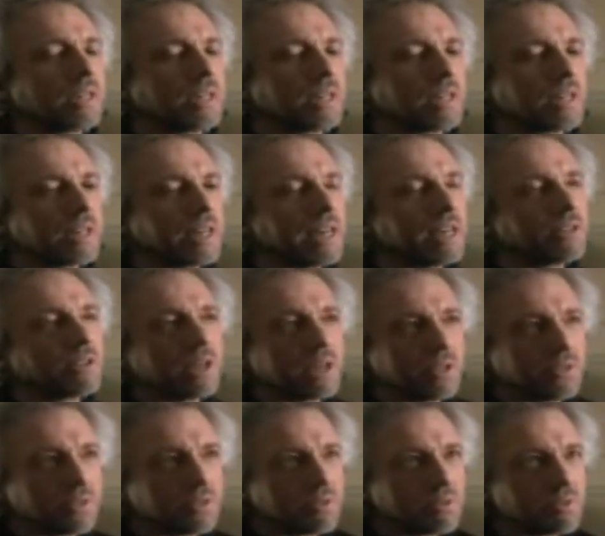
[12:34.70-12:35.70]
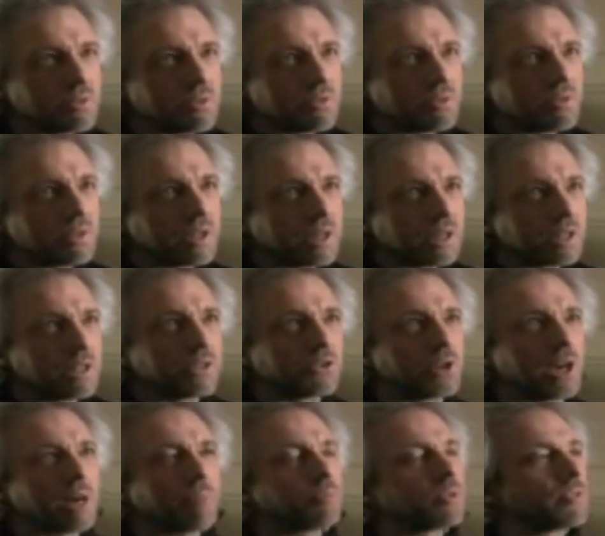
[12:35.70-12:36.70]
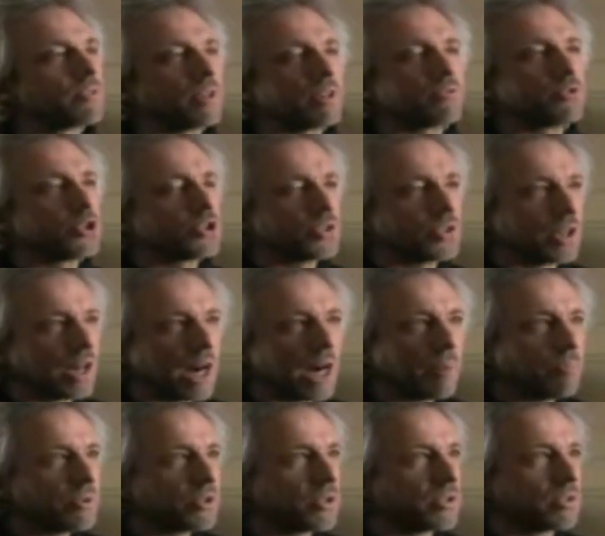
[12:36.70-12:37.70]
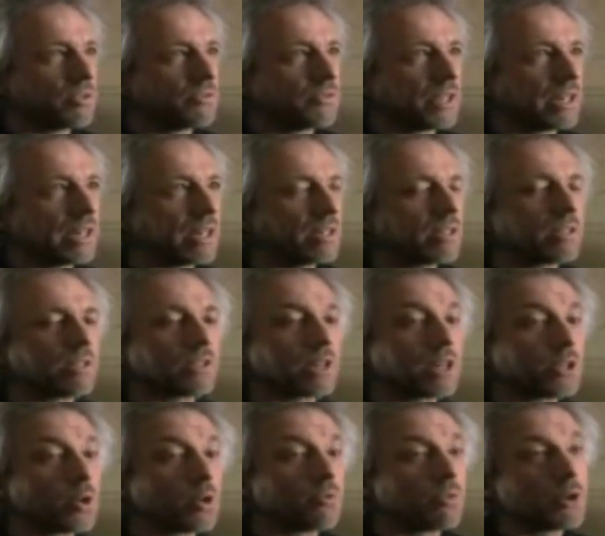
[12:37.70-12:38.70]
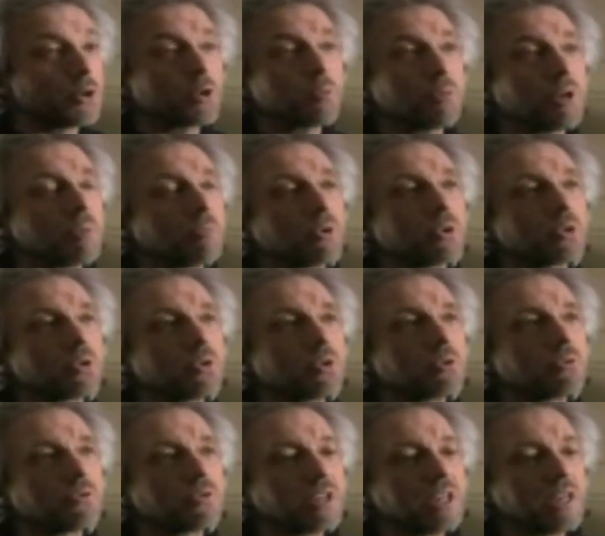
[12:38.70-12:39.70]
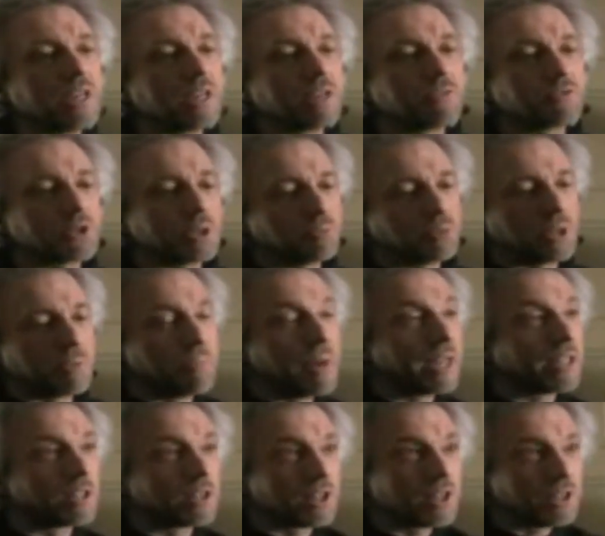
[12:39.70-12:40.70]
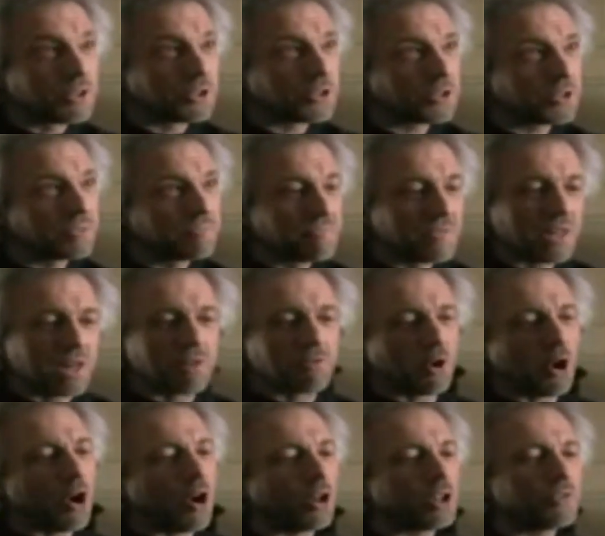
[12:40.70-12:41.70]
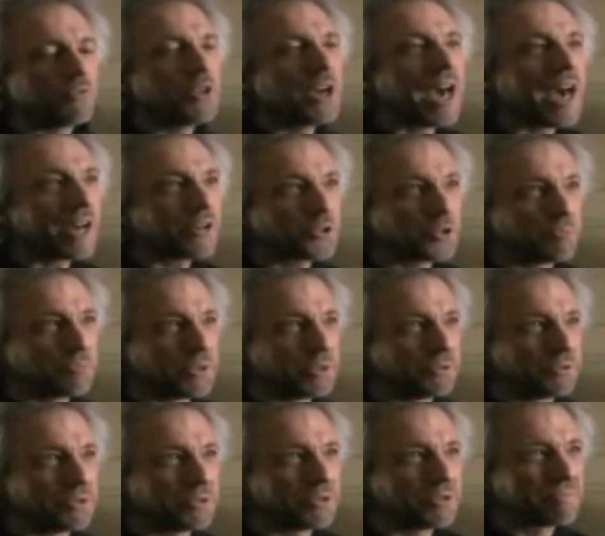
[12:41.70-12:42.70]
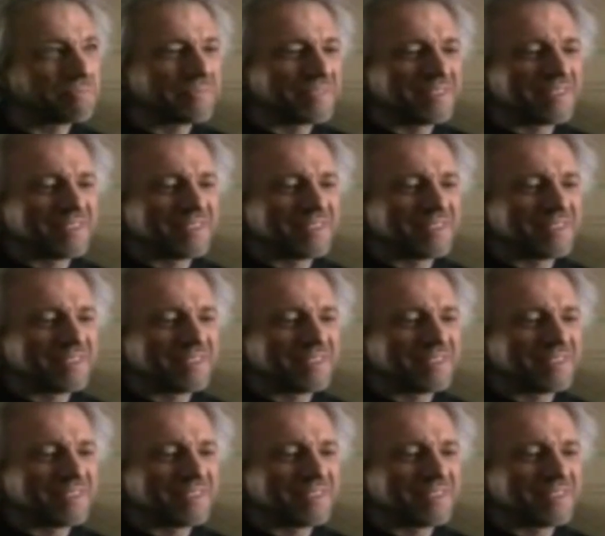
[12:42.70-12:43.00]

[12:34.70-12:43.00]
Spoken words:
And an example of just the opposite of that is I know of other people who have simply made a list of all of the attributes